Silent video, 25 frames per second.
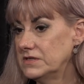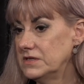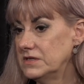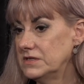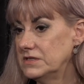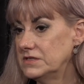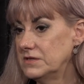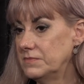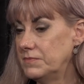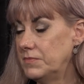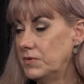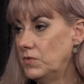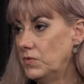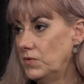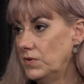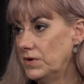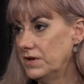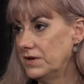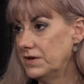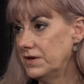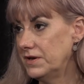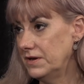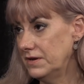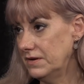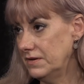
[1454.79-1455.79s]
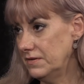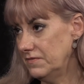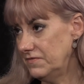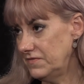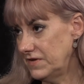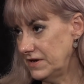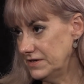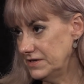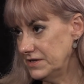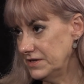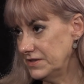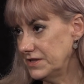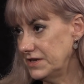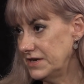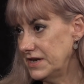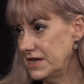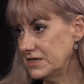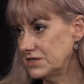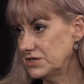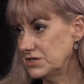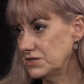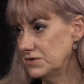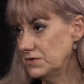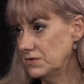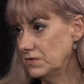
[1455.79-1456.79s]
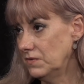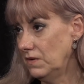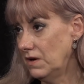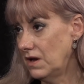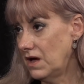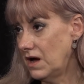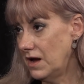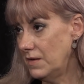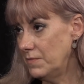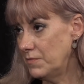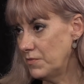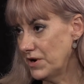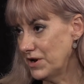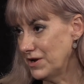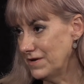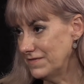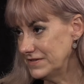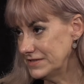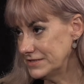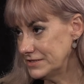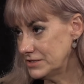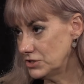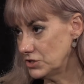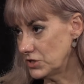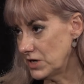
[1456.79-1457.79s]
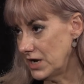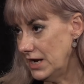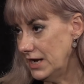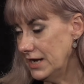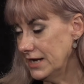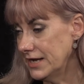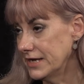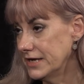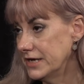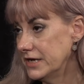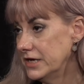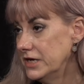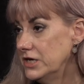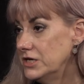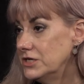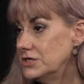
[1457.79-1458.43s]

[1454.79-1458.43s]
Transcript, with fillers: supported, funded the National Library of Australia